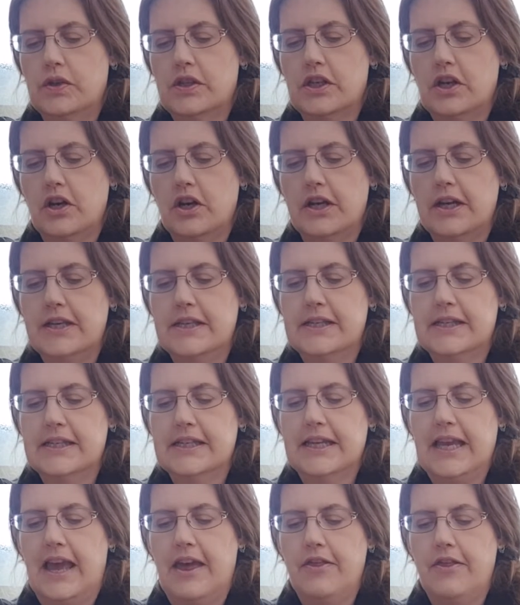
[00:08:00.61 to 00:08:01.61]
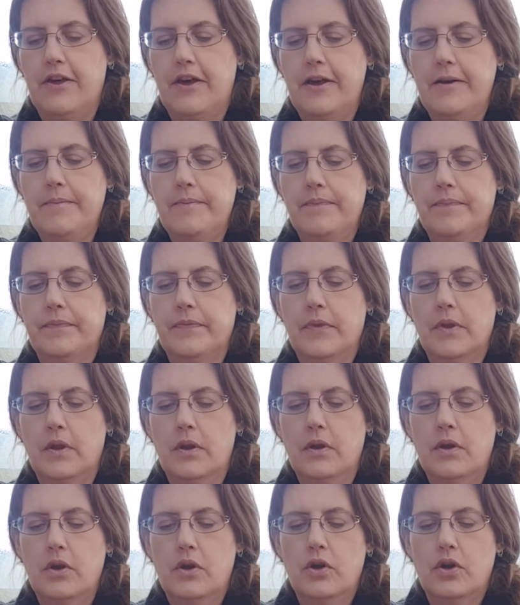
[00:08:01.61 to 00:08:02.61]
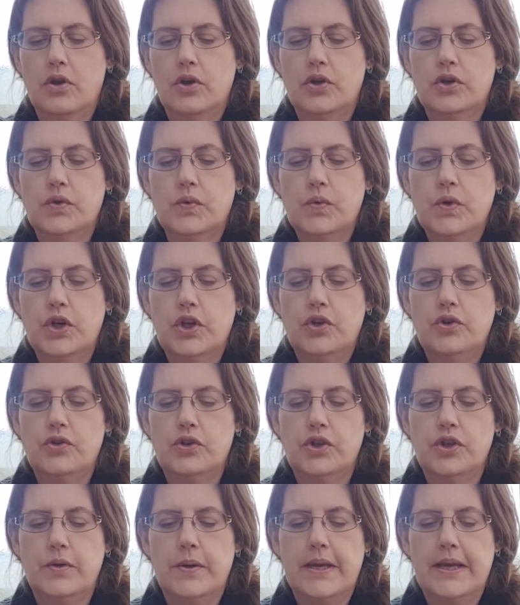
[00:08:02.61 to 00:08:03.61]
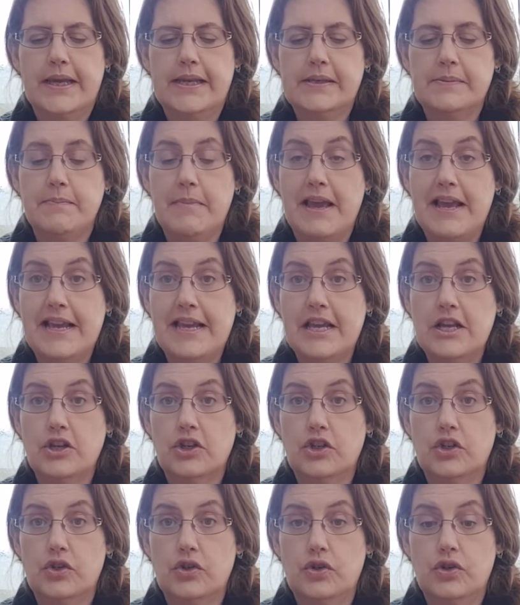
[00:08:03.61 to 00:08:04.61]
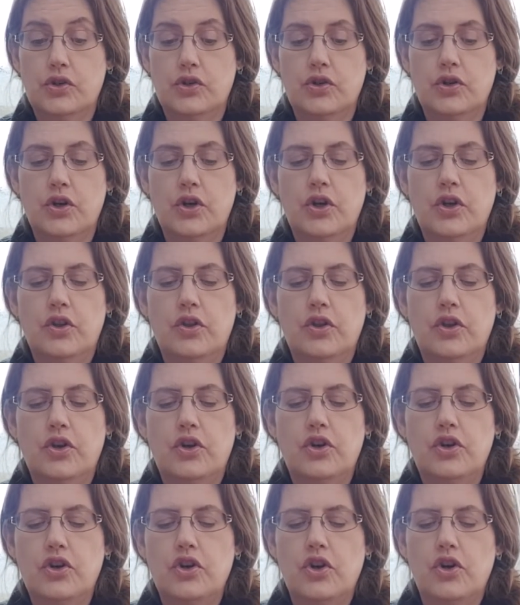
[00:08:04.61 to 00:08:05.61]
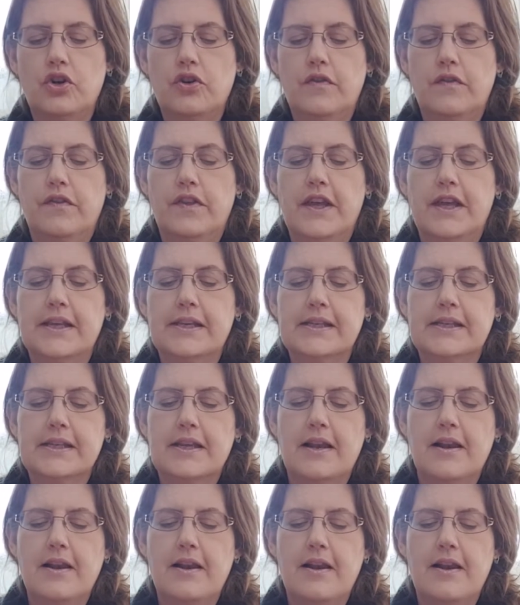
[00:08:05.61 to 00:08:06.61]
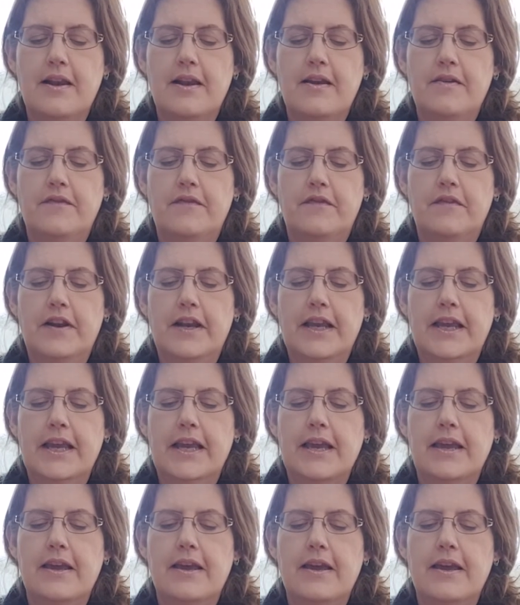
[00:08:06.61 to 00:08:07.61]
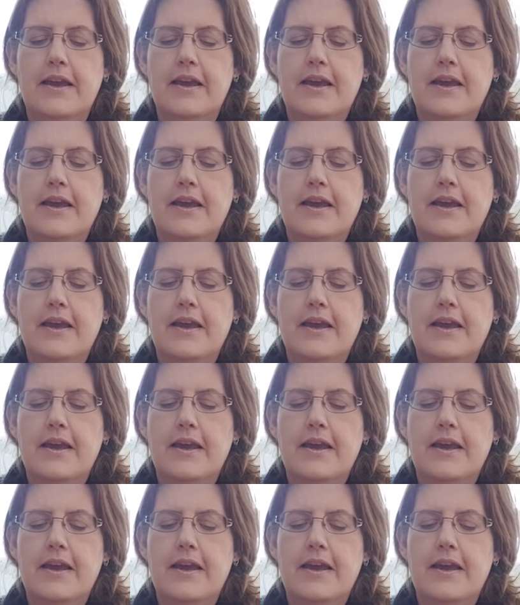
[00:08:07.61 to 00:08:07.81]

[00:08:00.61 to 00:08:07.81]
sides together because what you're doing is making sure that none of this lovely